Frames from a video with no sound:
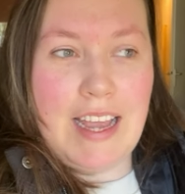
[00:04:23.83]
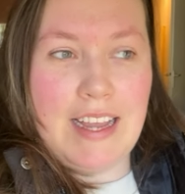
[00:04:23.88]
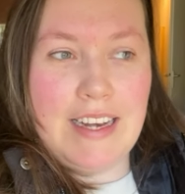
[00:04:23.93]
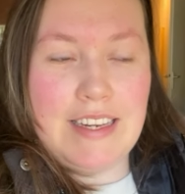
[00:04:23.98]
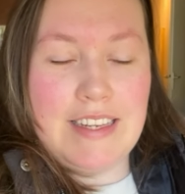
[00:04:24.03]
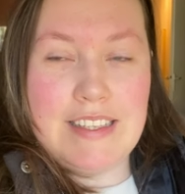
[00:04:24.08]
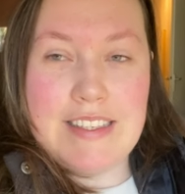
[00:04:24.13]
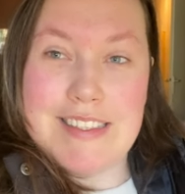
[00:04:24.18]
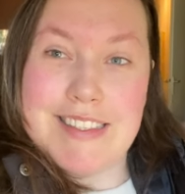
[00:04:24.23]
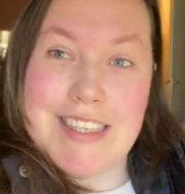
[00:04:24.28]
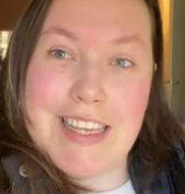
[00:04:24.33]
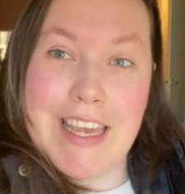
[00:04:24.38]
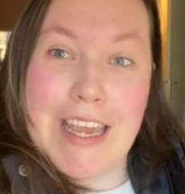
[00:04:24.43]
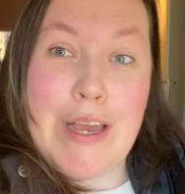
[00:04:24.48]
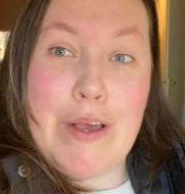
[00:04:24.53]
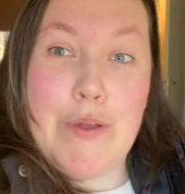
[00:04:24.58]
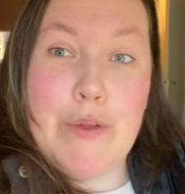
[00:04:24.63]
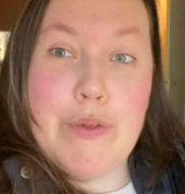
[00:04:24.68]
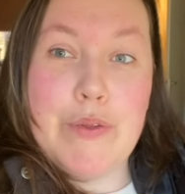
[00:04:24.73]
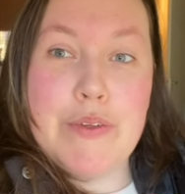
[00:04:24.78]
I need a
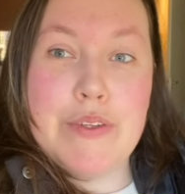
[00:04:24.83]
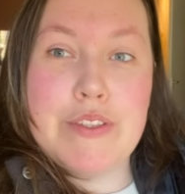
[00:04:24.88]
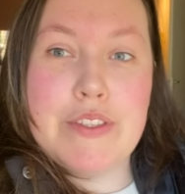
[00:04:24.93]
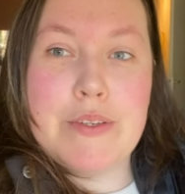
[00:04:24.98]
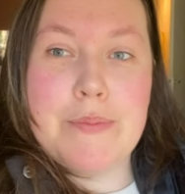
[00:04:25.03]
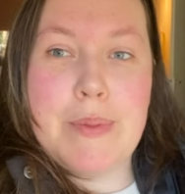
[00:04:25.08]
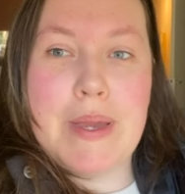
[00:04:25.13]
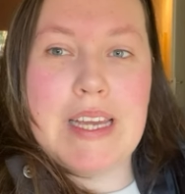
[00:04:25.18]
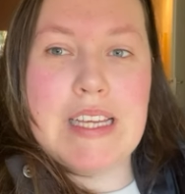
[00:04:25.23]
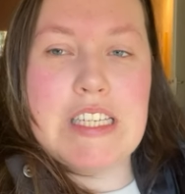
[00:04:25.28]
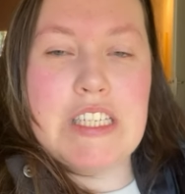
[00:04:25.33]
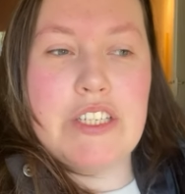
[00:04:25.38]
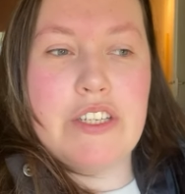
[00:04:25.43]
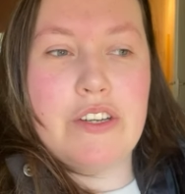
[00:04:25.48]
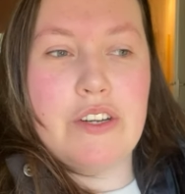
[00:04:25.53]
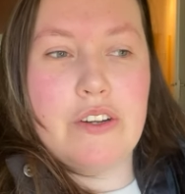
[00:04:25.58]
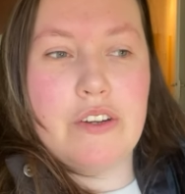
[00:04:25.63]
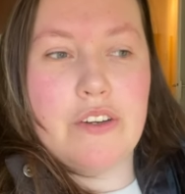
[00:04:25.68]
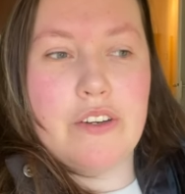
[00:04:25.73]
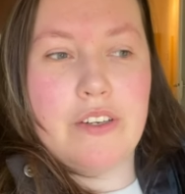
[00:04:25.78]
scale to make
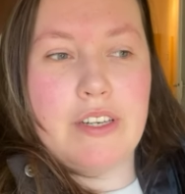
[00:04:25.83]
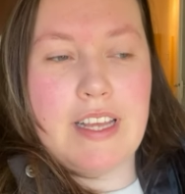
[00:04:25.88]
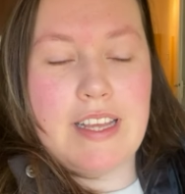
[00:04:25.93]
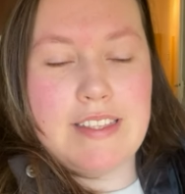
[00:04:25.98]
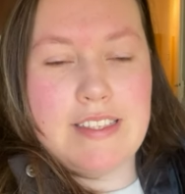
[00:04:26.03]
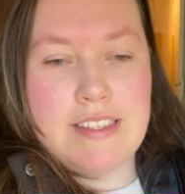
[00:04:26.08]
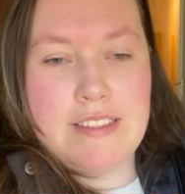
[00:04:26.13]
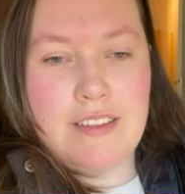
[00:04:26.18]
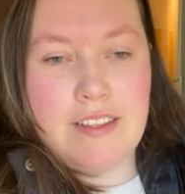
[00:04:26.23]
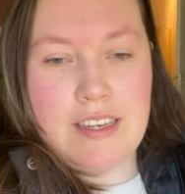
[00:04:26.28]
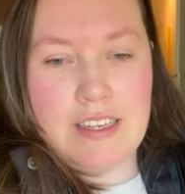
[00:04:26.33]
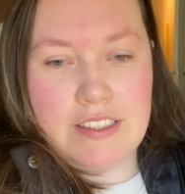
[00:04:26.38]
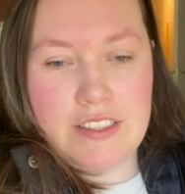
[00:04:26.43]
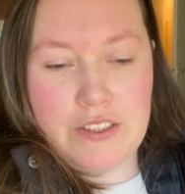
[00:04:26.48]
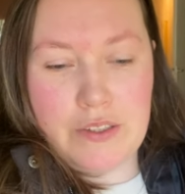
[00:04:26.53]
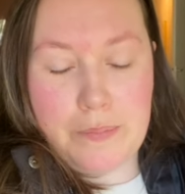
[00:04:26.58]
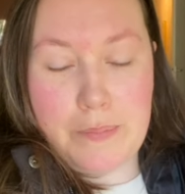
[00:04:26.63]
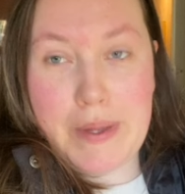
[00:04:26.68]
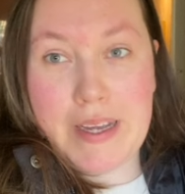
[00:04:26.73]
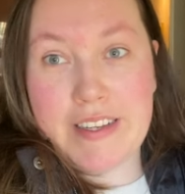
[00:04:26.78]
sure that
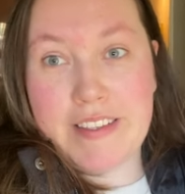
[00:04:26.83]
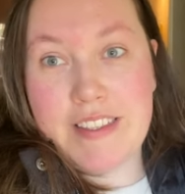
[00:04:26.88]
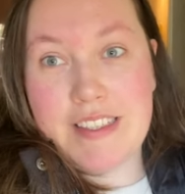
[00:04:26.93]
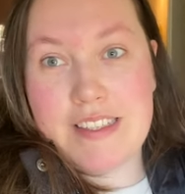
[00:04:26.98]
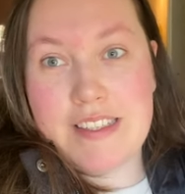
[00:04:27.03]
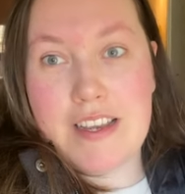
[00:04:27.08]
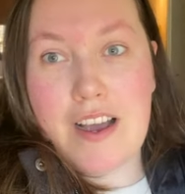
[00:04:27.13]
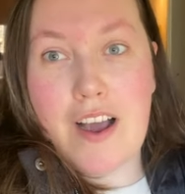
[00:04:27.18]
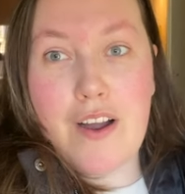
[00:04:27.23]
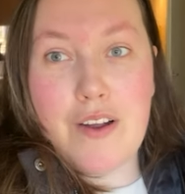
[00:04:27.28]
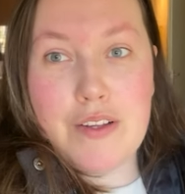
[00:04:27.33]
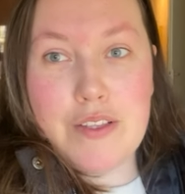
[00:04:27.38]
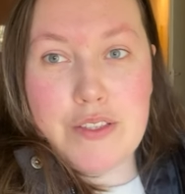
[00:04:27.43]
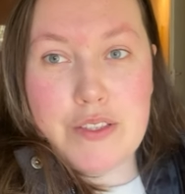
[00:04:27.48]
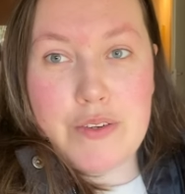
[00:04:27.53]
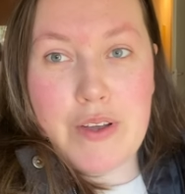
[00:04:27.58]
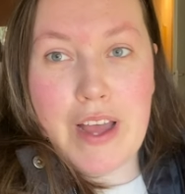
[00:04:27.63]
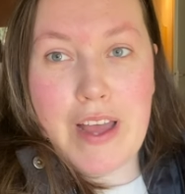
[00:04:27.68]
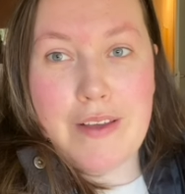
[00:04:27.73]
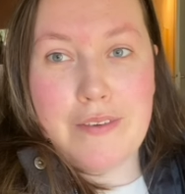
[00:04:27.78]
international packages aren't
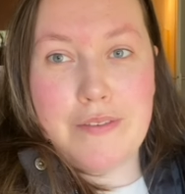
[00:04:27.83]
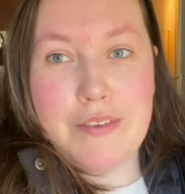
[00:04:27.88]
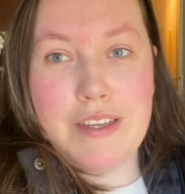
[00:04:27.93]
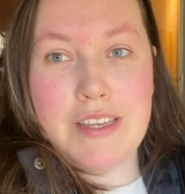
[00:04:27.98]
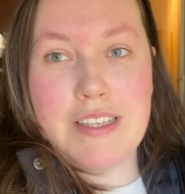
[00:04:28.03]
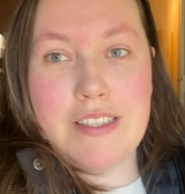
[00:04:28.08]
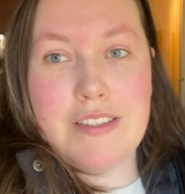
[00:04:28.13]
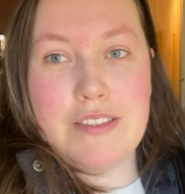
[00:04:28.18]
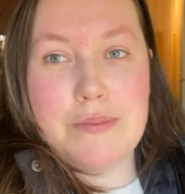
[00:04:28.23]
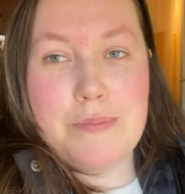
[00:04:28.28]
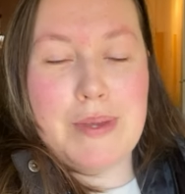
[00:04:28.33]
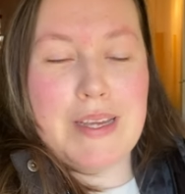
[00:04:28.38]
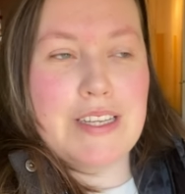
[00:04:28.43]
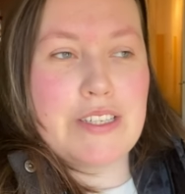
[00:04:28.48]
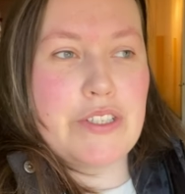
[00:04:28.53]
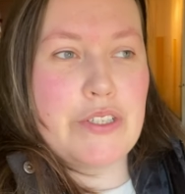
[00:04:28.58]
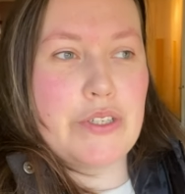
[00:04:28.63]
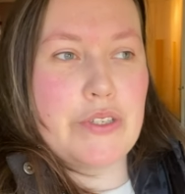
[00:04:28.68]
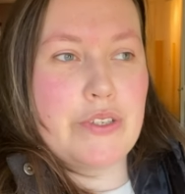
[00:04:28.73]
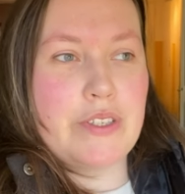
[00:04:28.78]
too heavy, to make
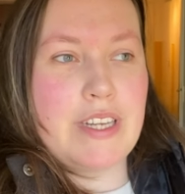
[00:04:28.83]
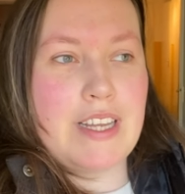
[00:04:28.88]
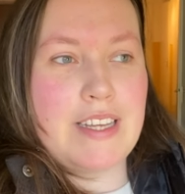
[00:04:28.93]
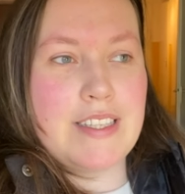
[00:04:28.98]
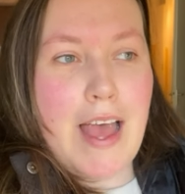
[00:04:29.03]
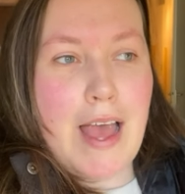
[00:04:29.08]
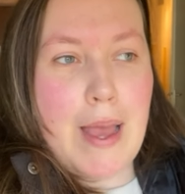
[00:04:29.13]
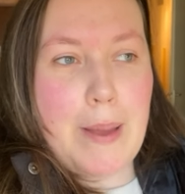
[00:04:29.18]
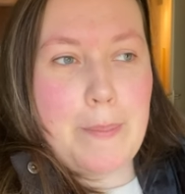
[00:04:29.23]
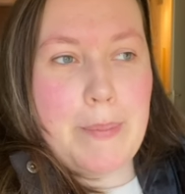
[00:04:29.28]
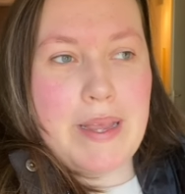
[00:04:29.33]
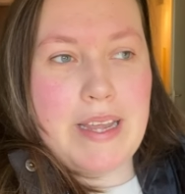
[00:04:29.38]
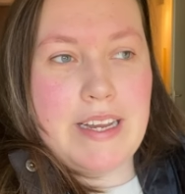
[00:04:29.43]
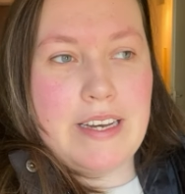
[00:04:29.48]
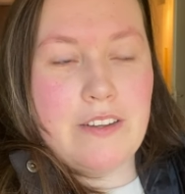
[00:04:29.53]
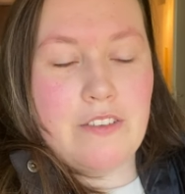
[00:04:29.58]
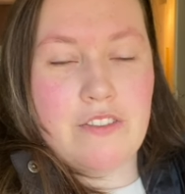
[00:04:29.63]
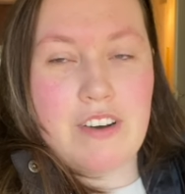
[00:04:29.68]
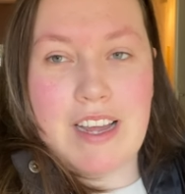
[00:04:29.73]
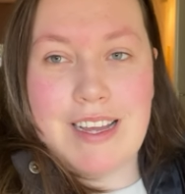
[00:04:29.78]
sure that I pay
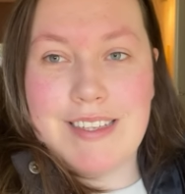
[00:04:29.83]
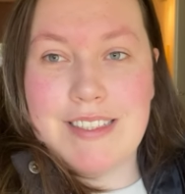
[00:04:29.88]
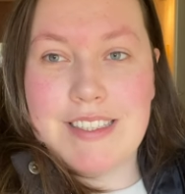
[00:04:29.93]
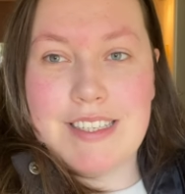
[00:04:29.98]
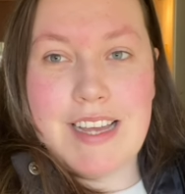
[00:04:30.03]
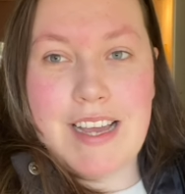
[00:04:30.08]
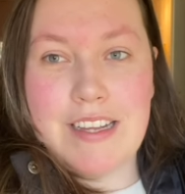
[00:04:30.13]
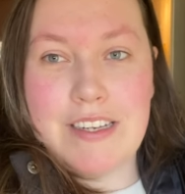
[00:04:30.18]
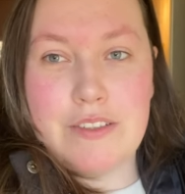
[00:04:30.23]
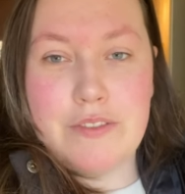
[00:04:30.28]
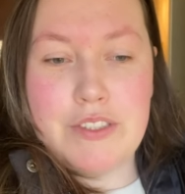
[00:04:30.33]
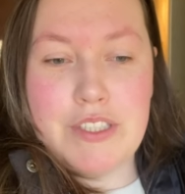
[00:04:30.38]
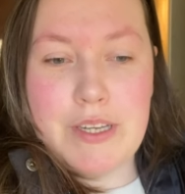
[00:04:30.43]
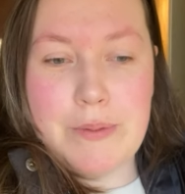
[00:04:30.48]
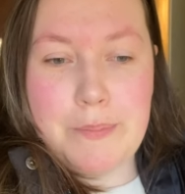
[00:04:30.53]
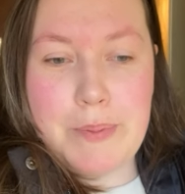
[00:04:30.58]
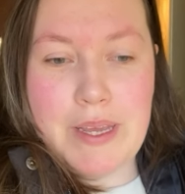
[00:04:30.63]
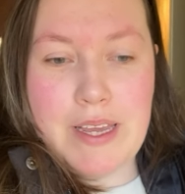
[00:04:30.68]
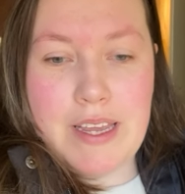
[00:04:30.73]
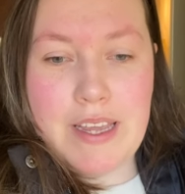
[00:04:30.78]
the right kind of
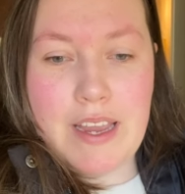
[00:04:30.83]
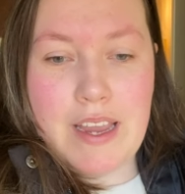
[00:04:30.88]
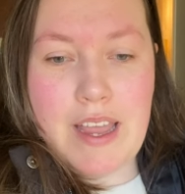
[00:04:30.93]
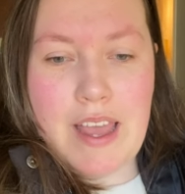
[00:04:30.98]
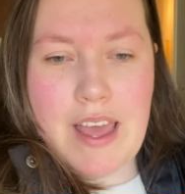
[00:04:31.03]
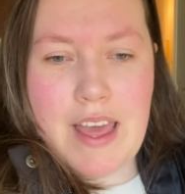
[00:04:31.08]
shipping.